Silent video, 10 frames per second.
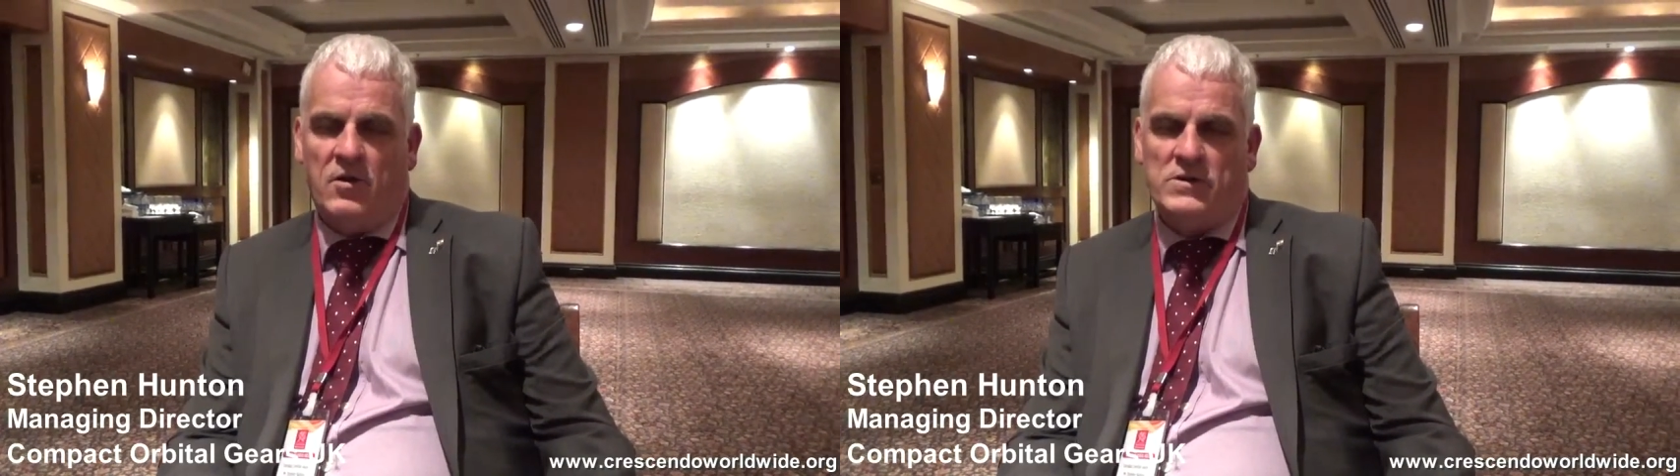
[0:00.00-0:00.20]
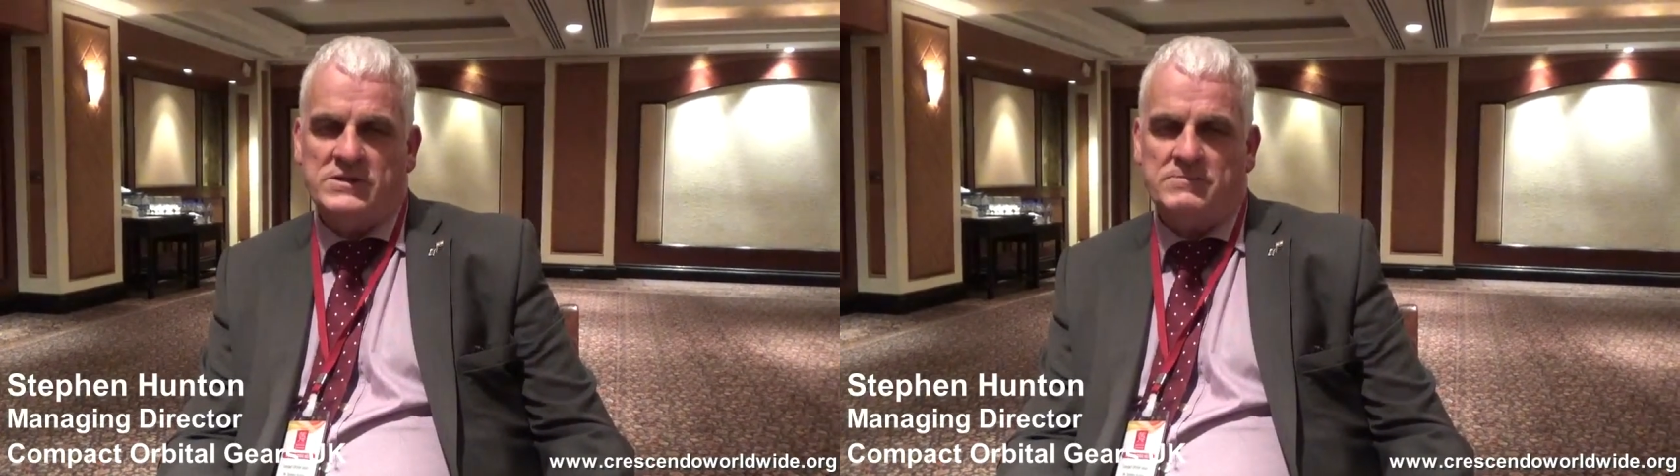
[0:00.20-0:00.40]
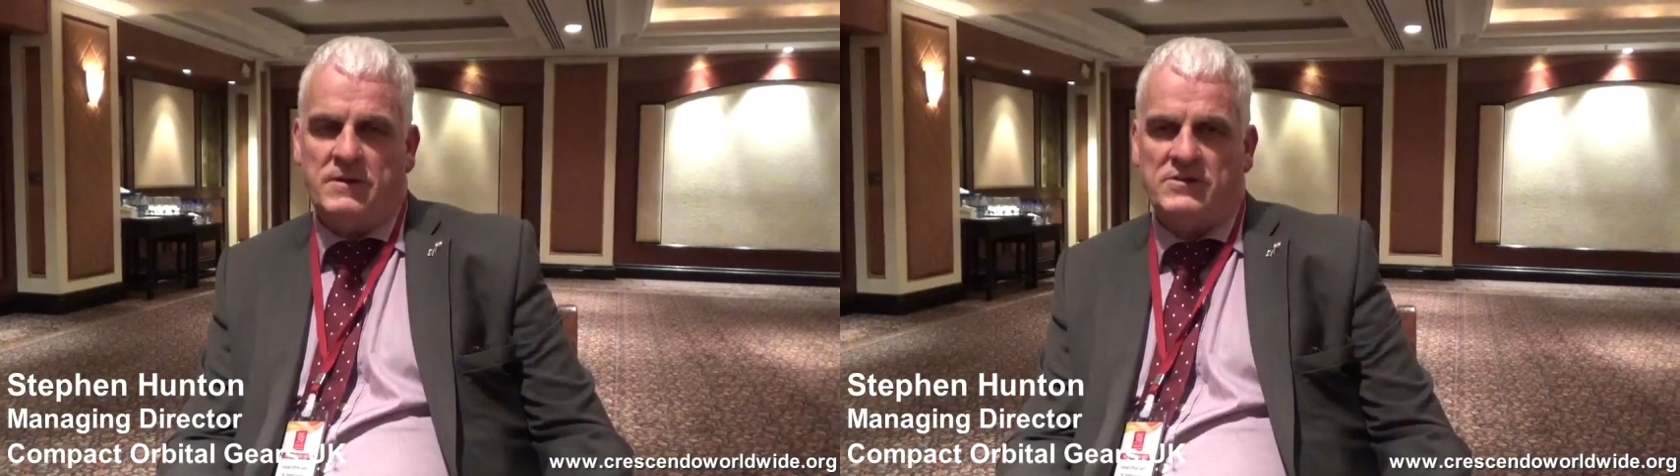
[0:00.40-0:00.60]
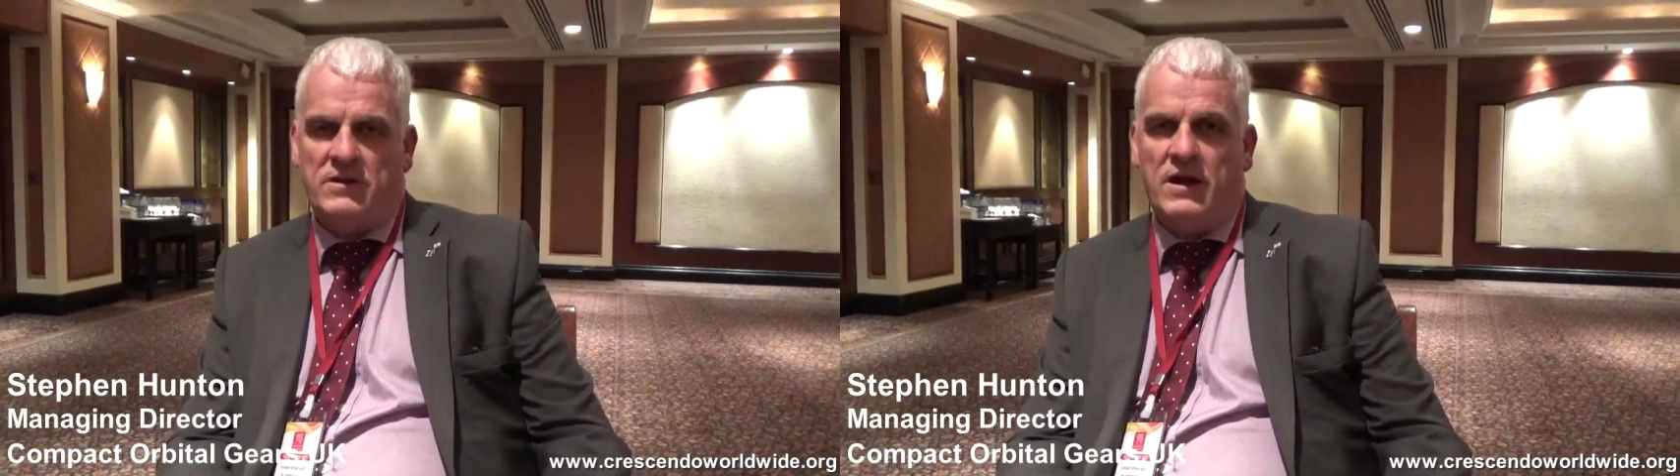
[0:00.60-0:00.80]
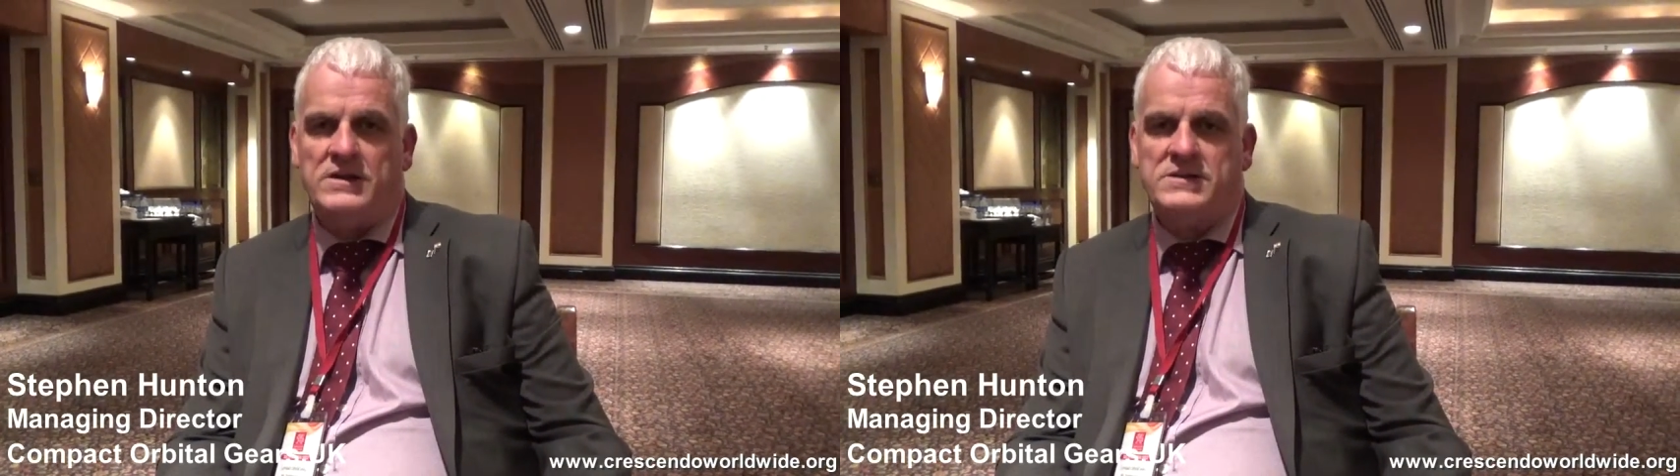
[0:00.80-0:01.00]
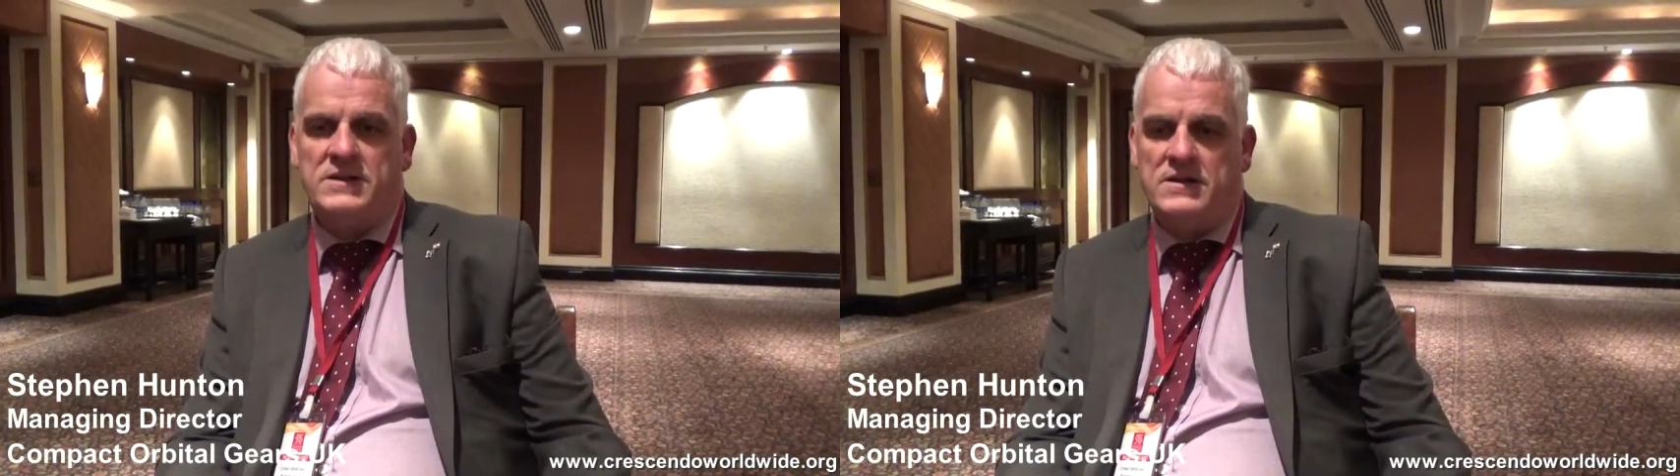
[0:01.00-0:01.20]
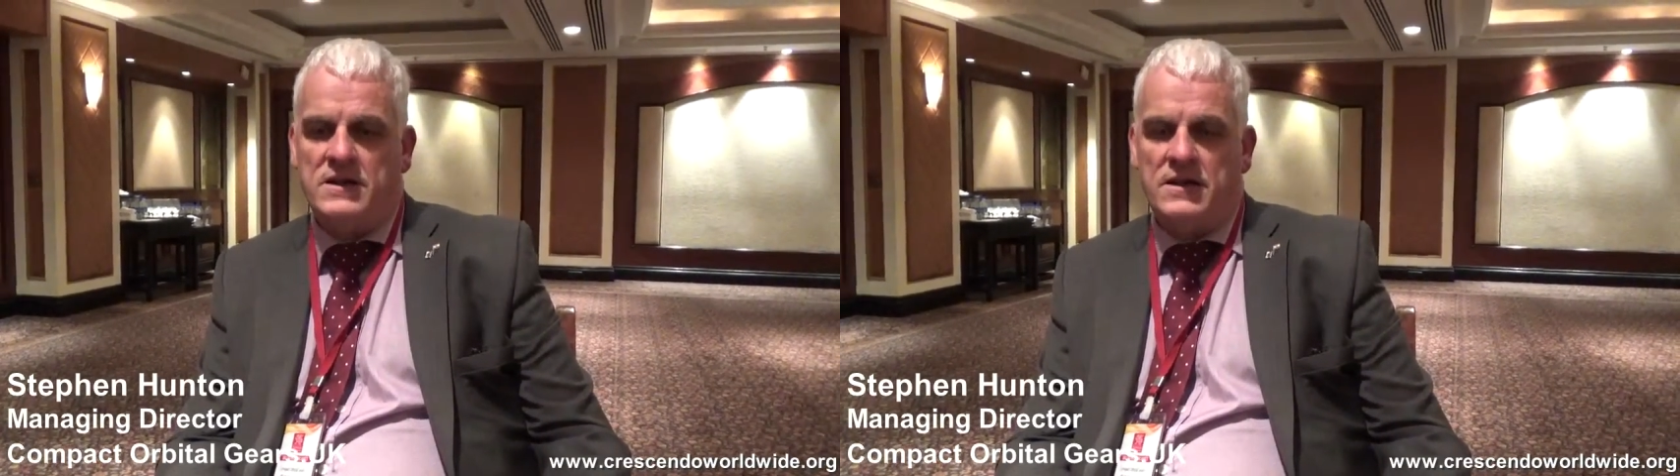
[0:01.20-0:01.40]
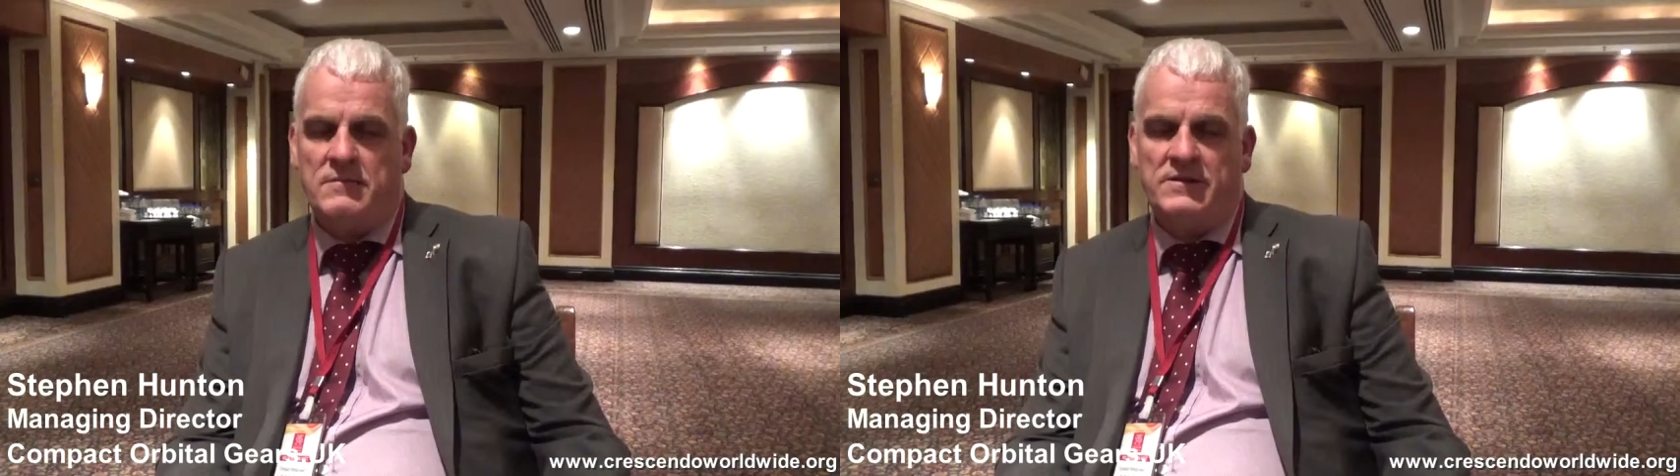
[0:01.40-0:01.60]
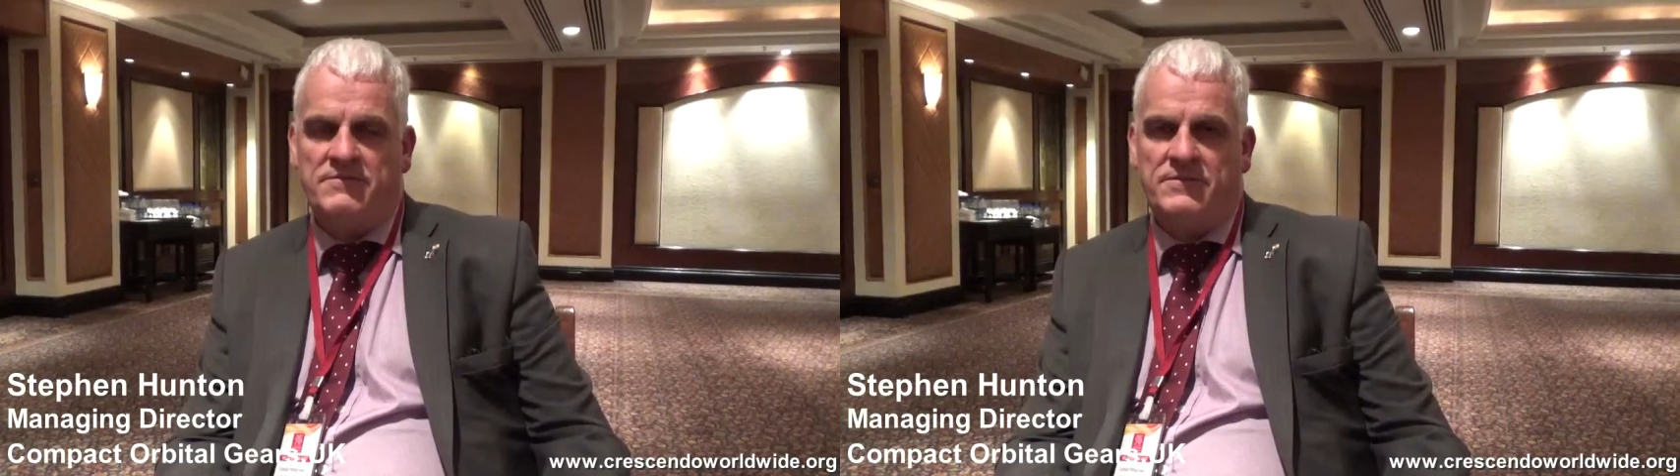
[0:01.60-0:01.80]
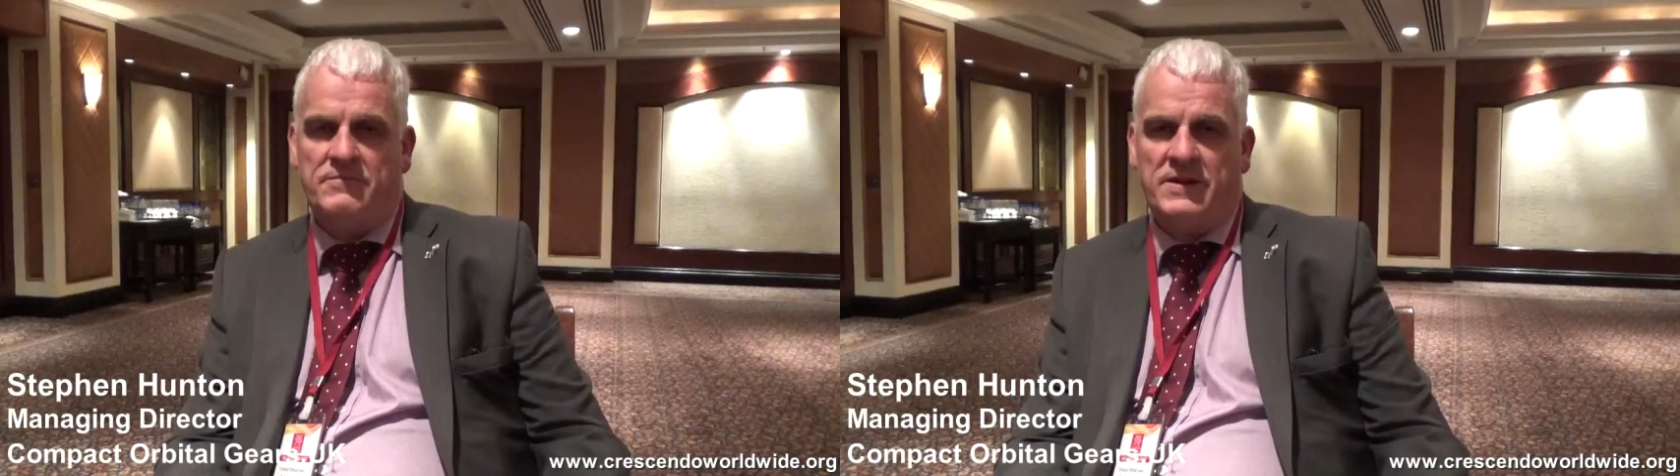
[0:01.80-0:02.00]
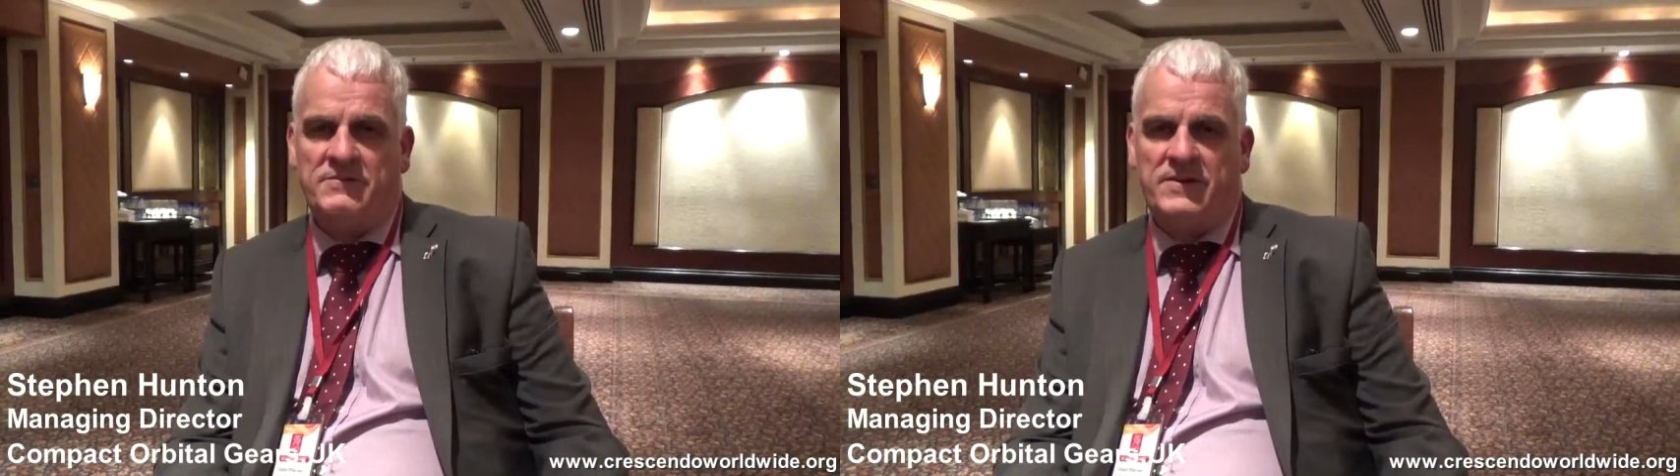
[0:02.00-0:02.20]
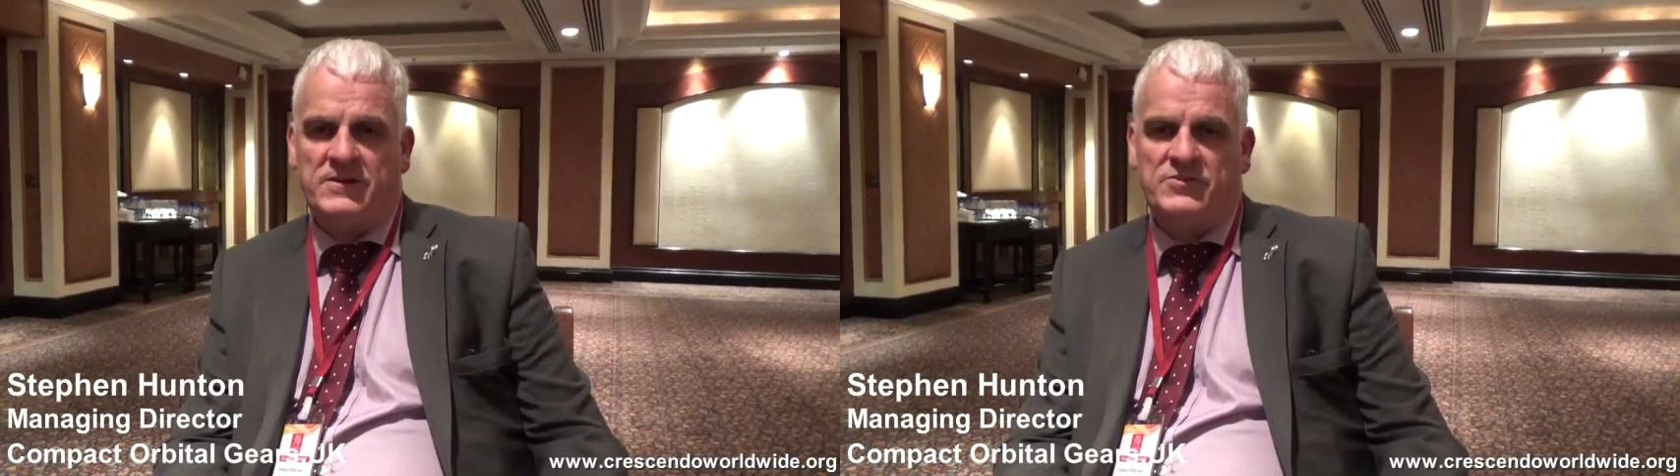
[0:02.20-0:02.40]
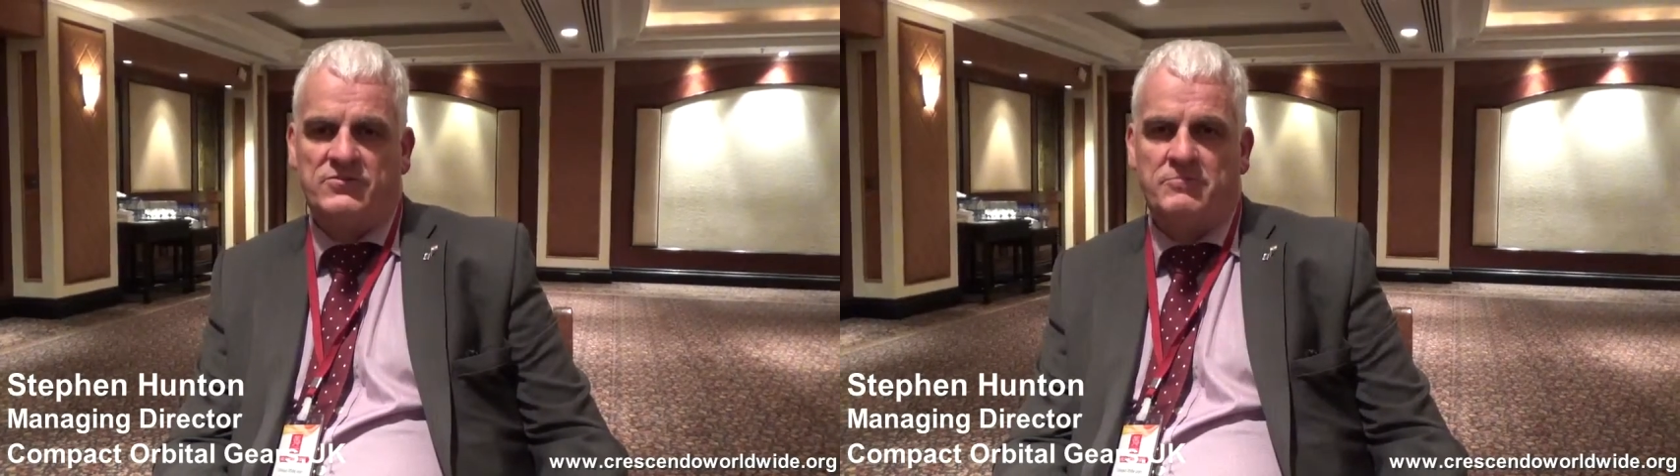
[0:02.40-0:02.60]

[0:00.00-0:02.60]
We specialise in the manufacture